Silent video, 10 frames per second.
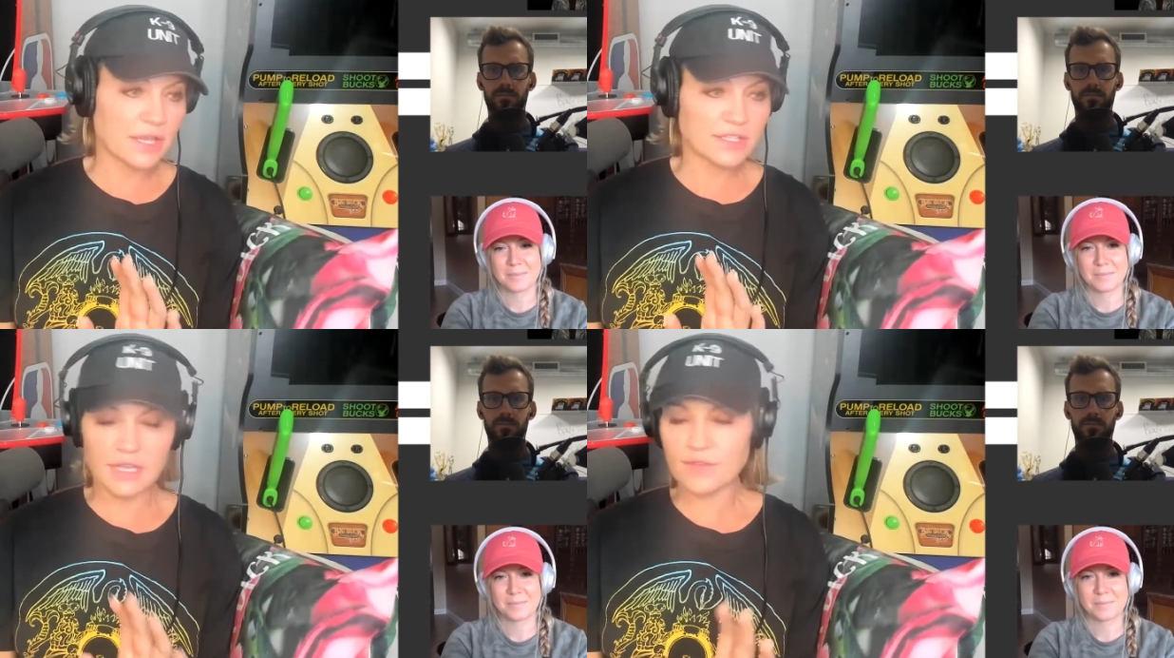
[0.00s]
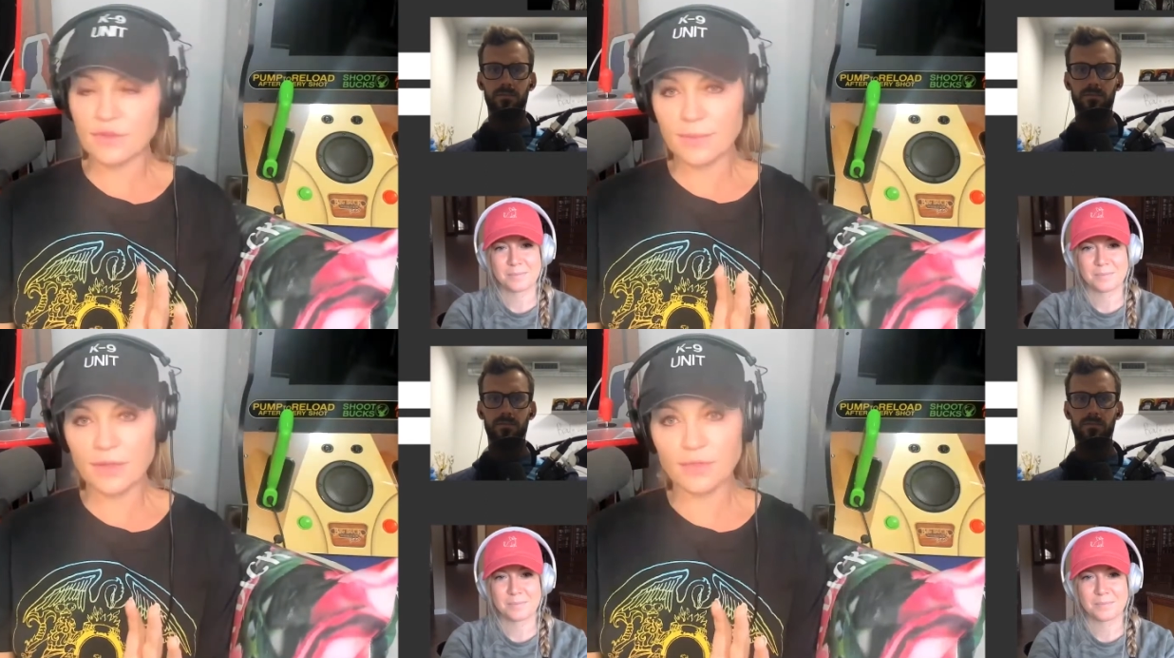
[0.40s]
Speaker 1: it's not even
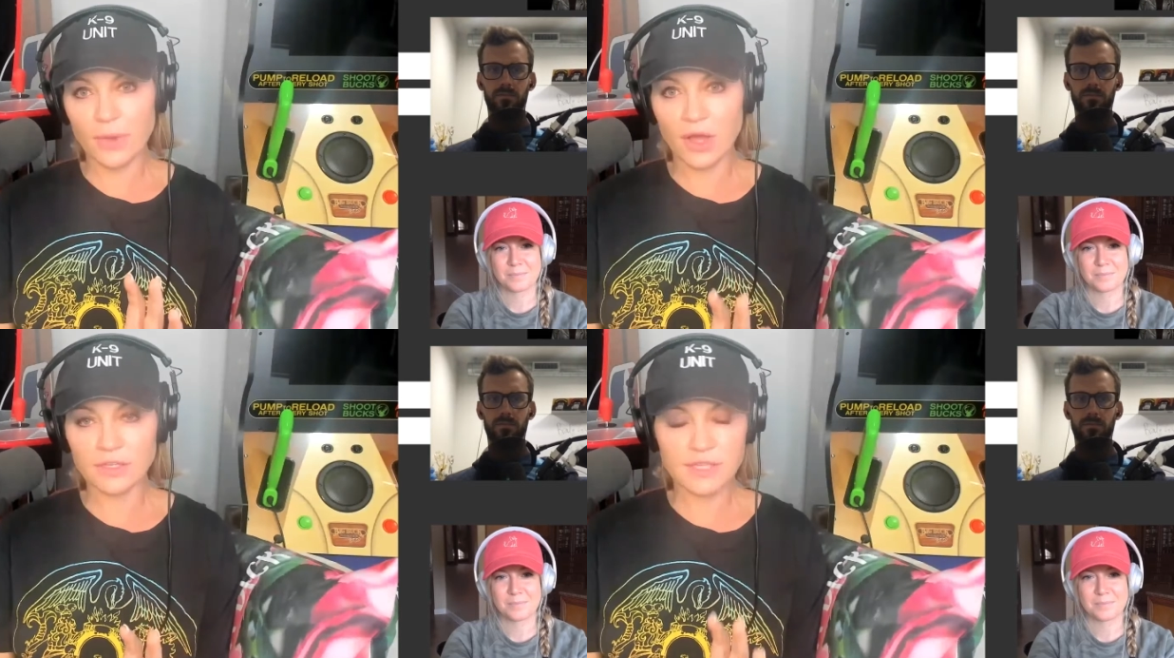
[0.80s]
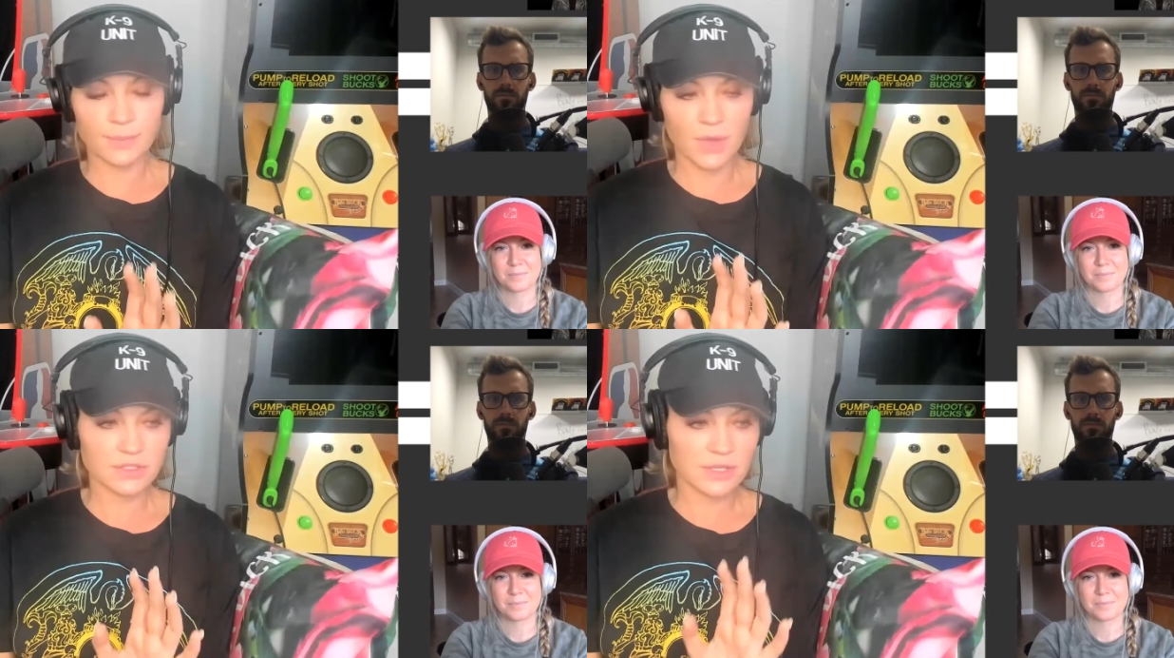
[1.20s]
about the box
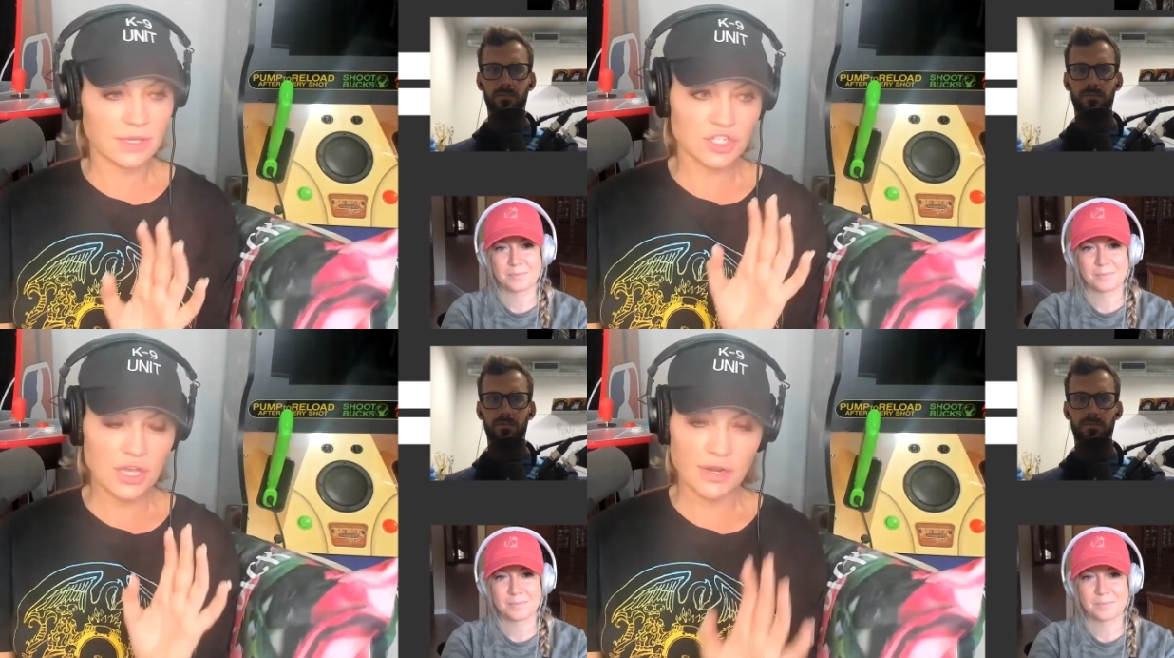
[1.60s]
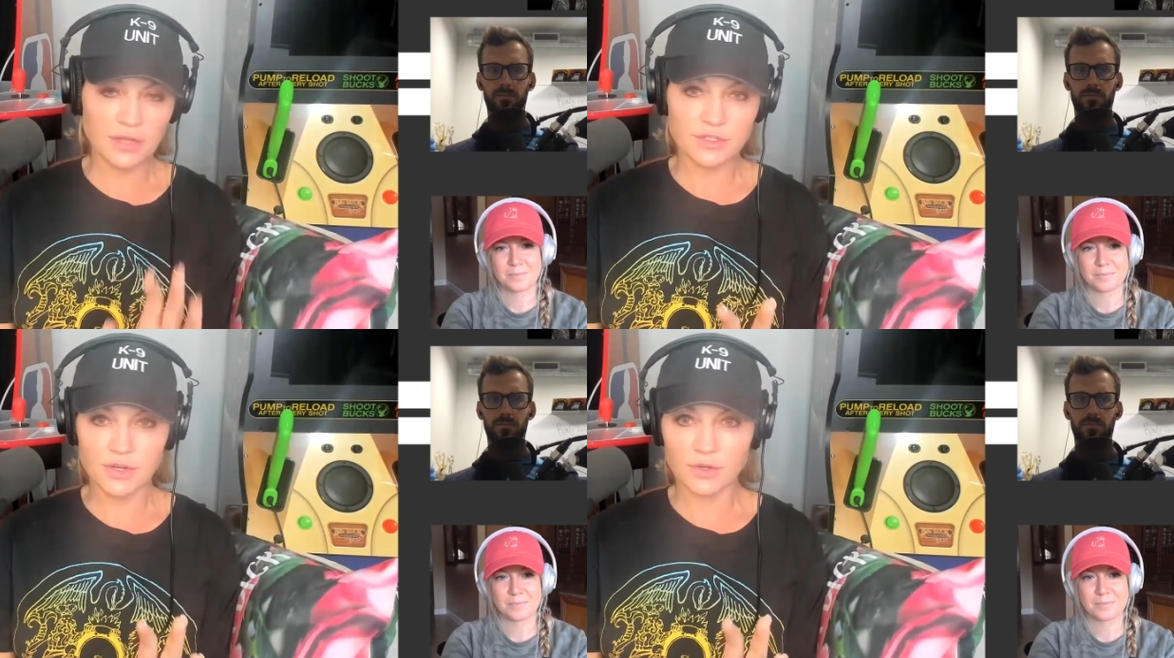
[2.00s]
boxing. And shout out to
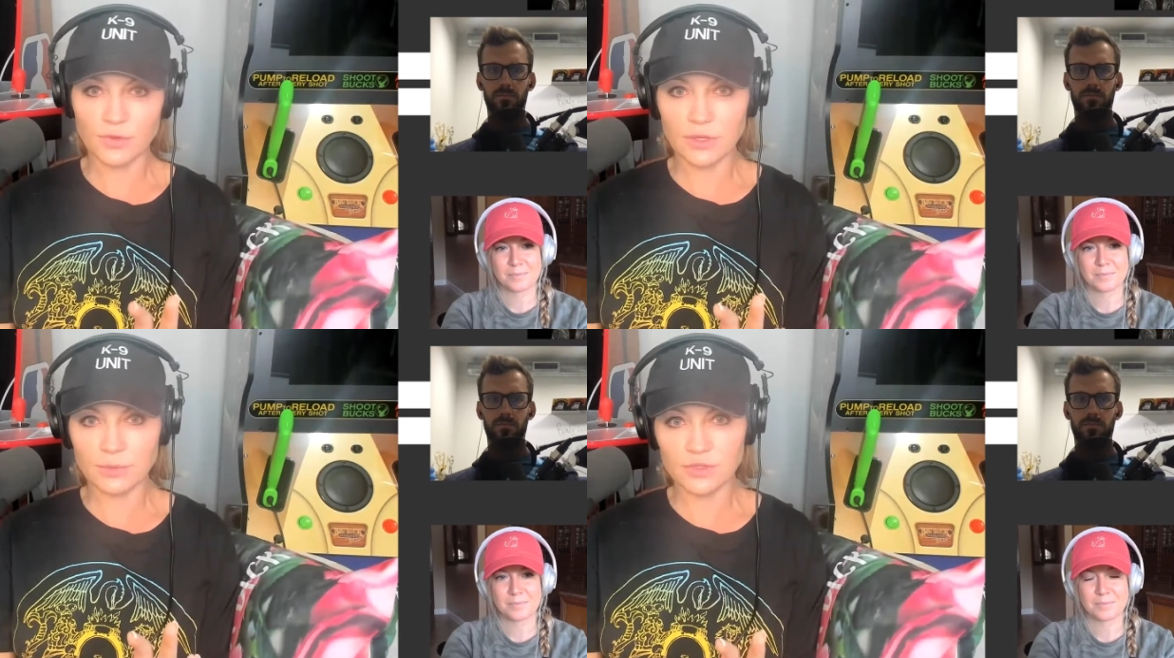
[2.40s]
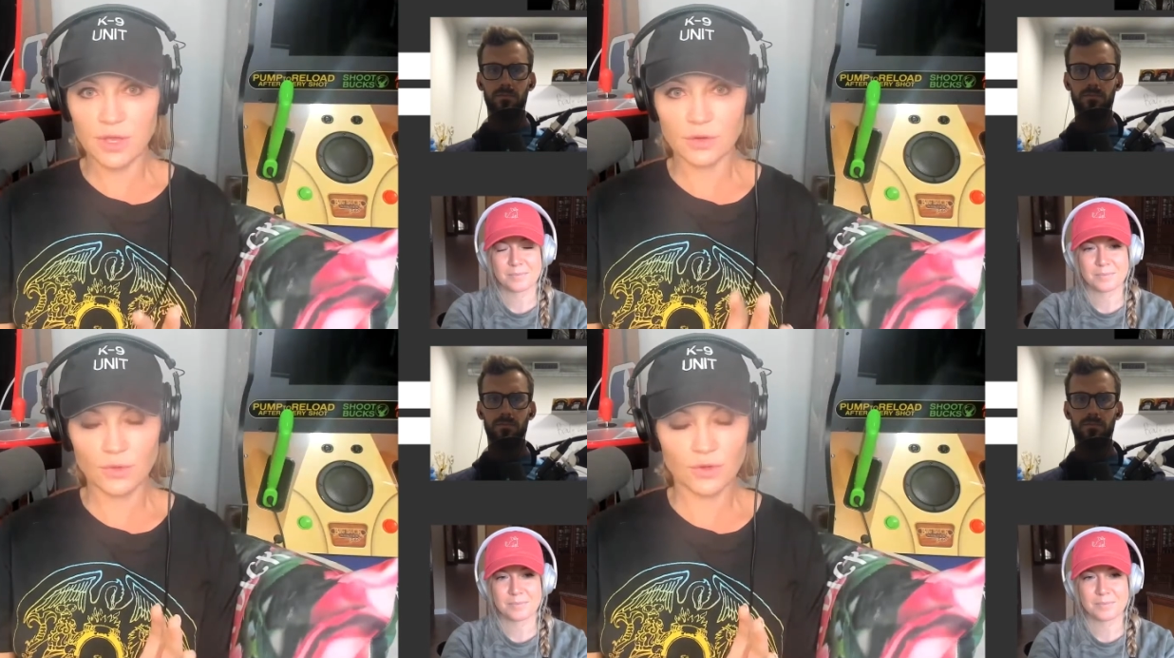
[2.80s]
Deron Williams who had
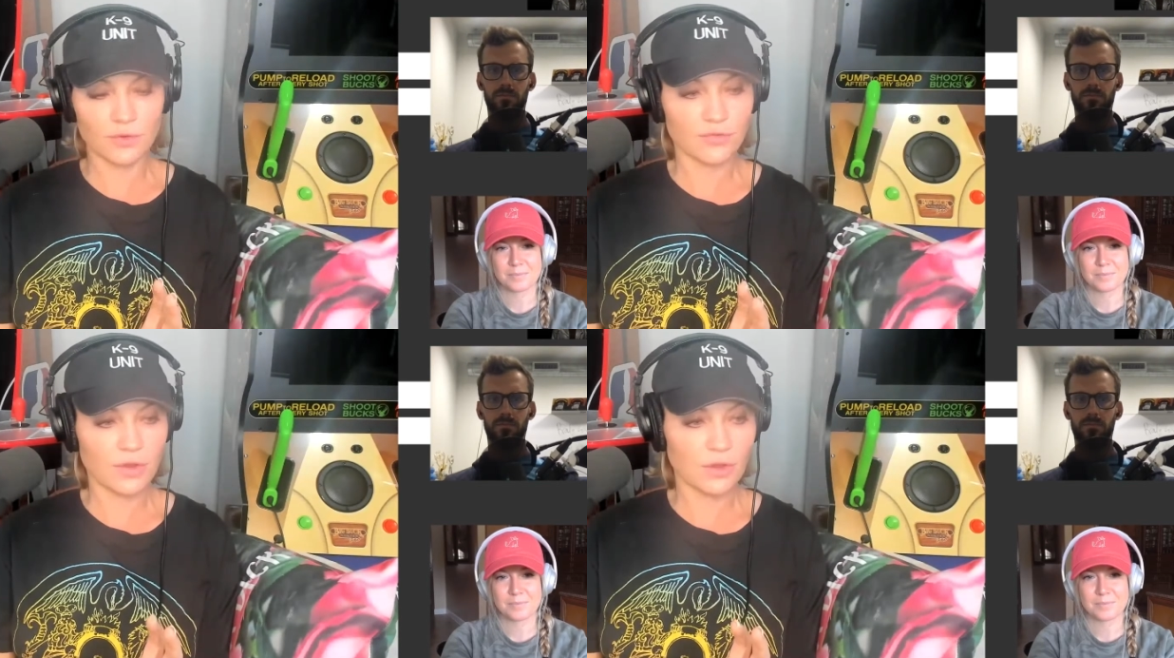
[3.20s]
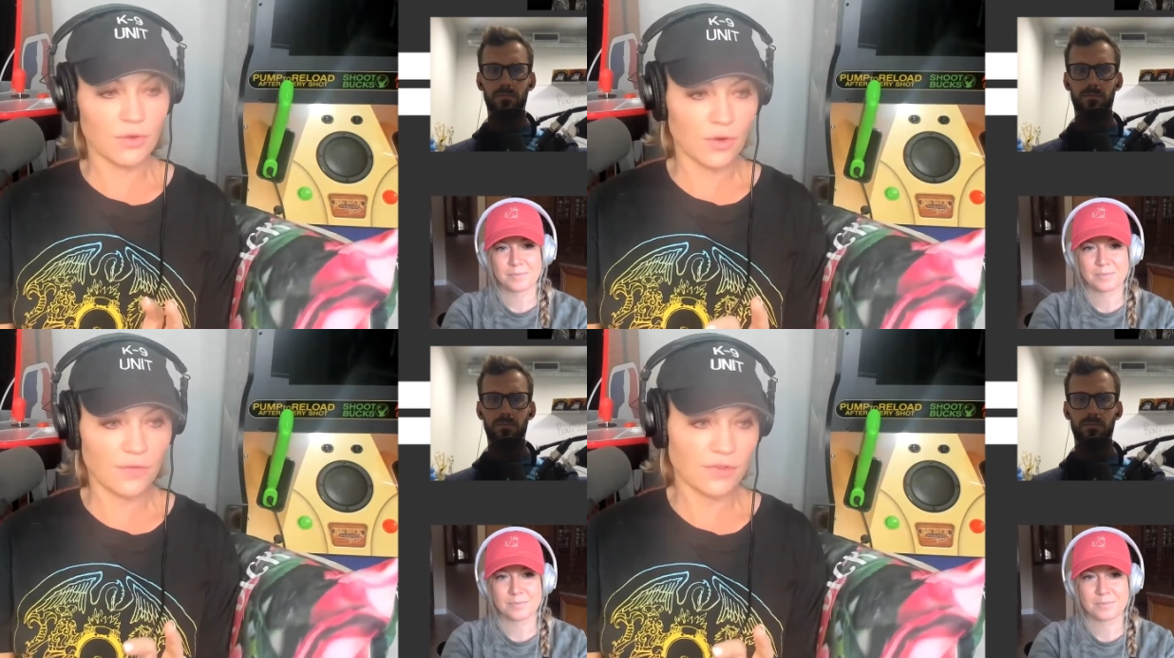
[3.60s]
a win over Frank Gore.
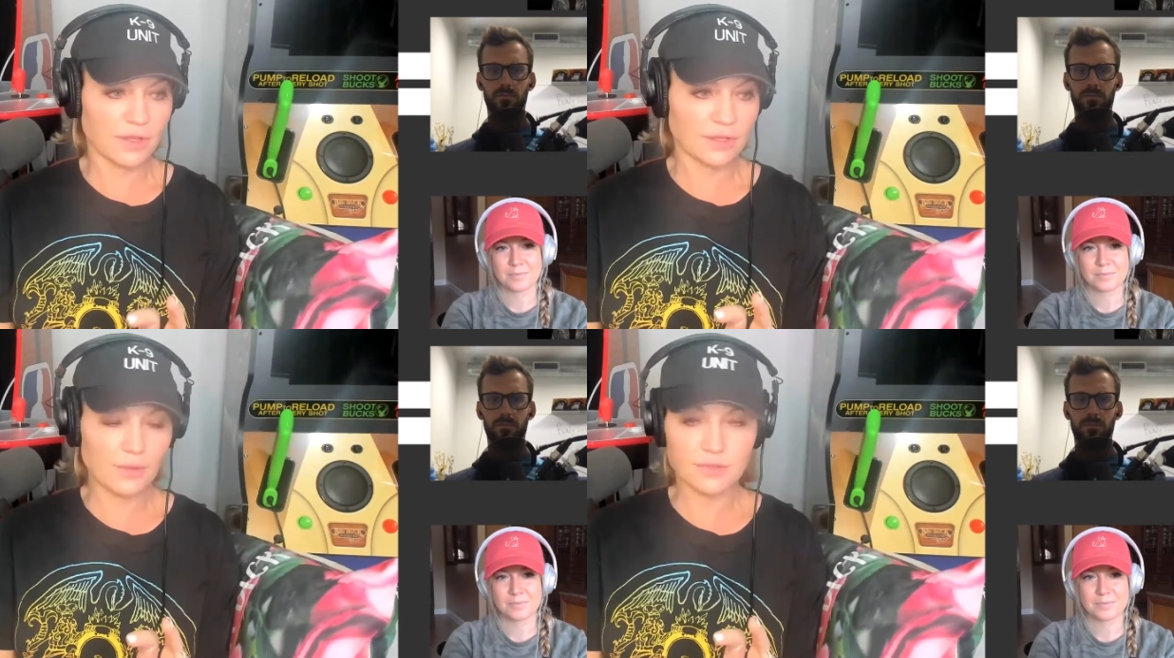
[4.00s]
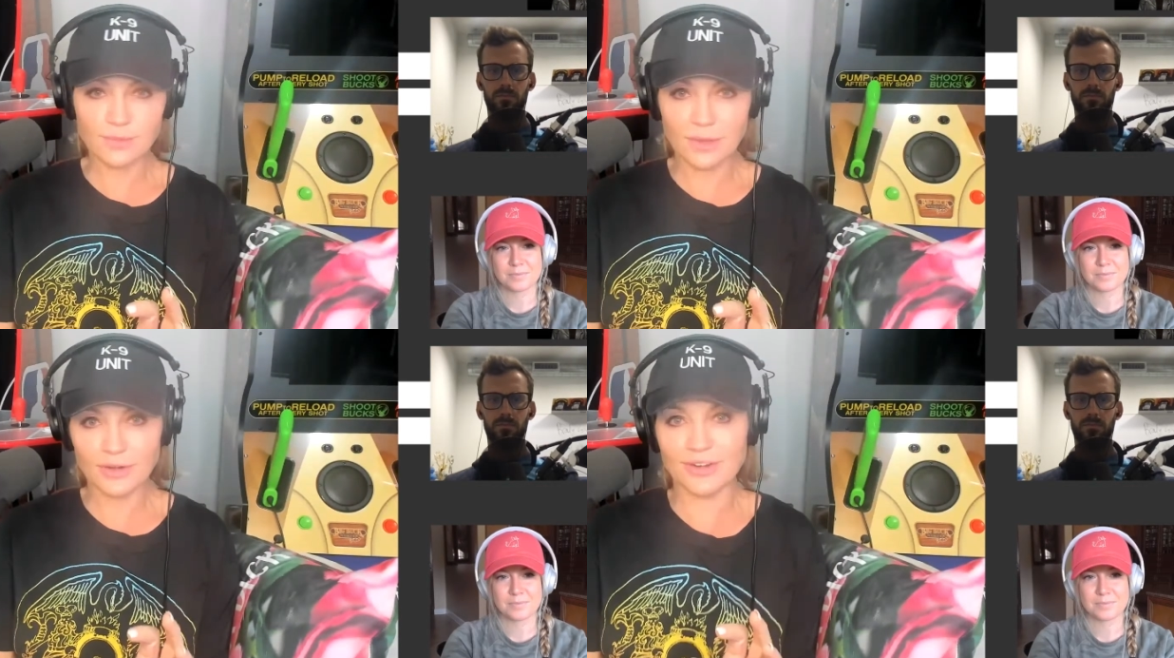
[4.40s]
I feel like that was the
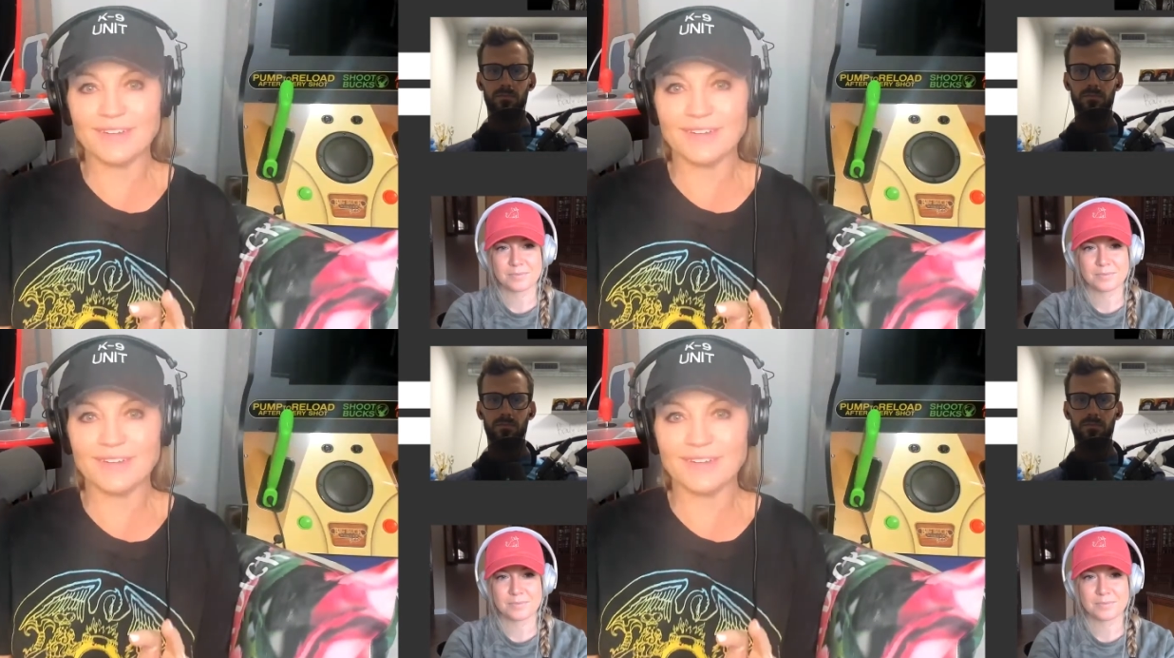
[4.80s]
better